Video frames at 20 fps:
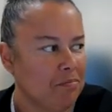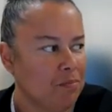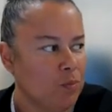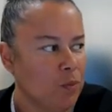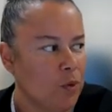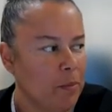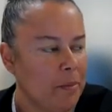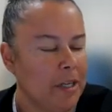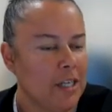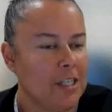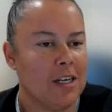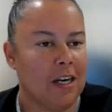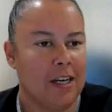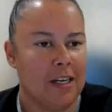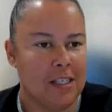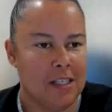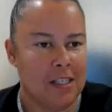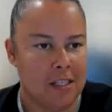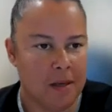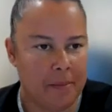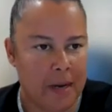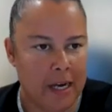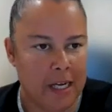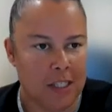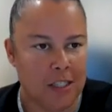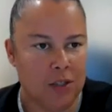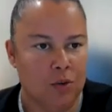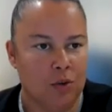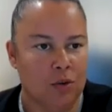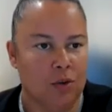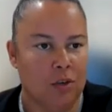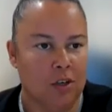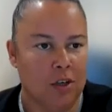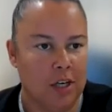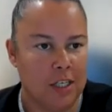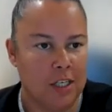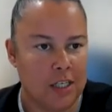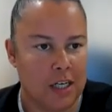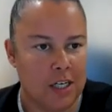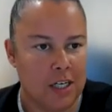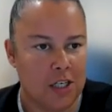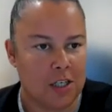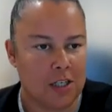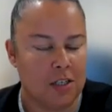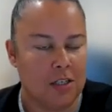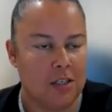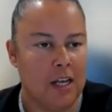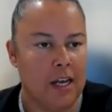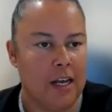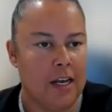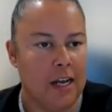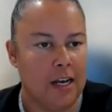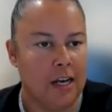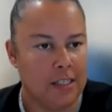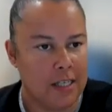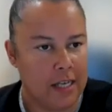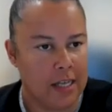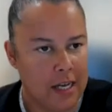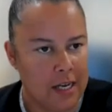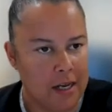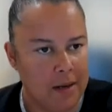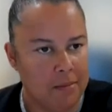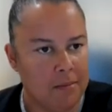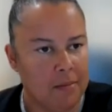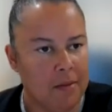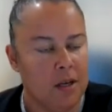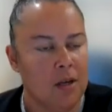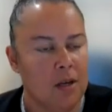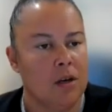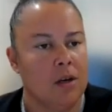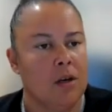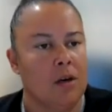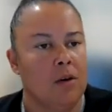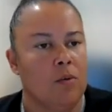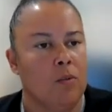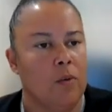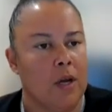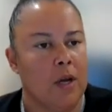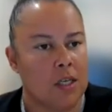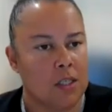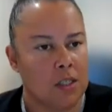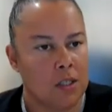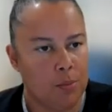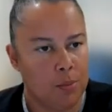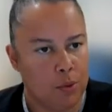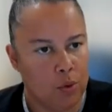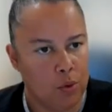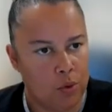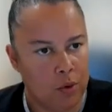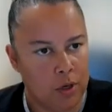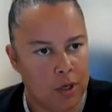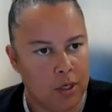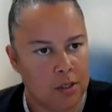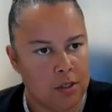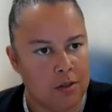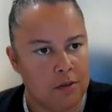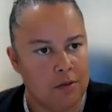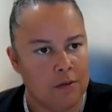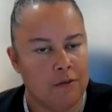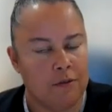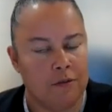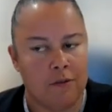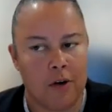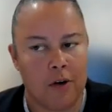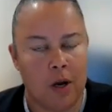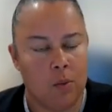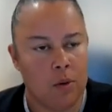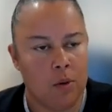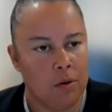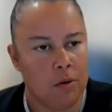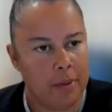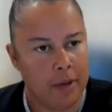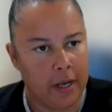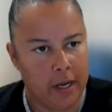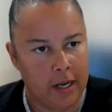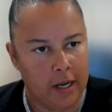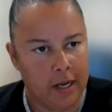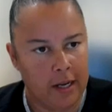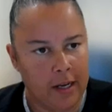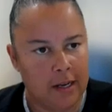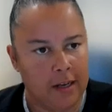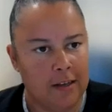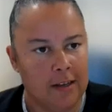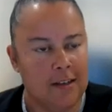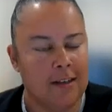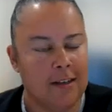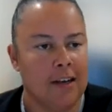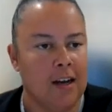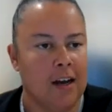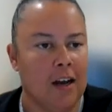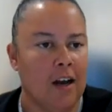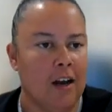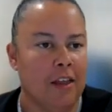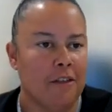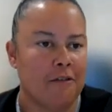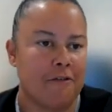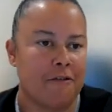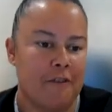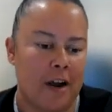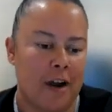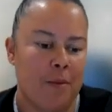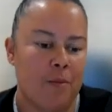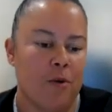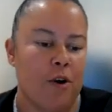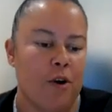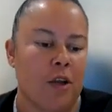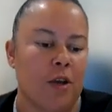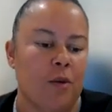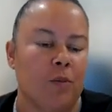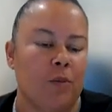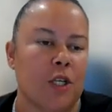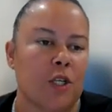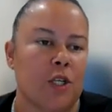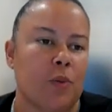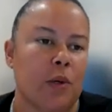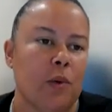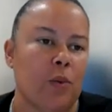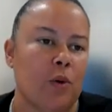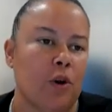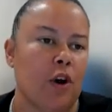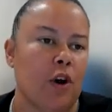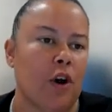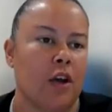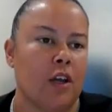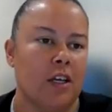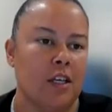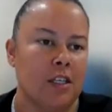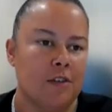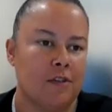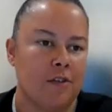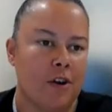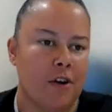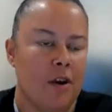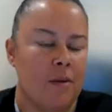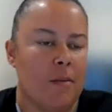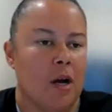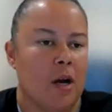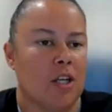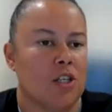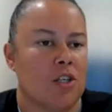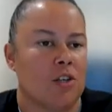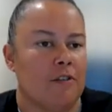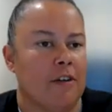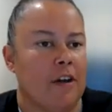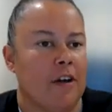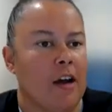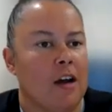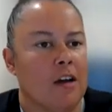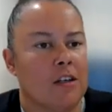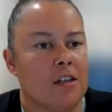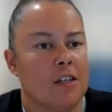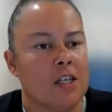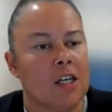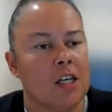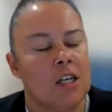Waminda is an amazing organisation, and our team, we are supported for our wellbeing. The framework in which we work is very much around,